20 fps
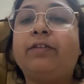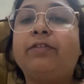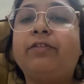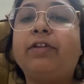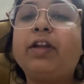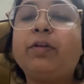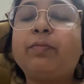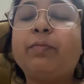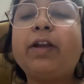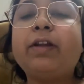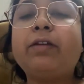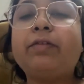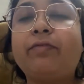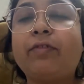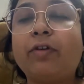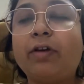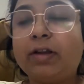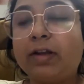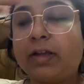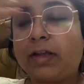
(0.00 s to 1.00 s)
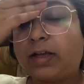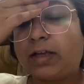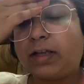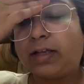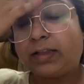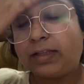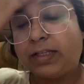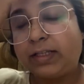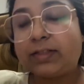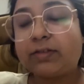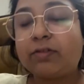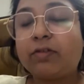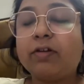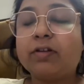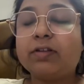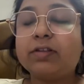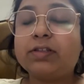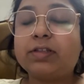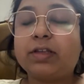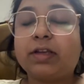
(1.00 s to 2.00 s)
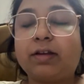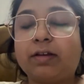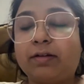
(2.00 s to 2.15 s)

Treatment for this cause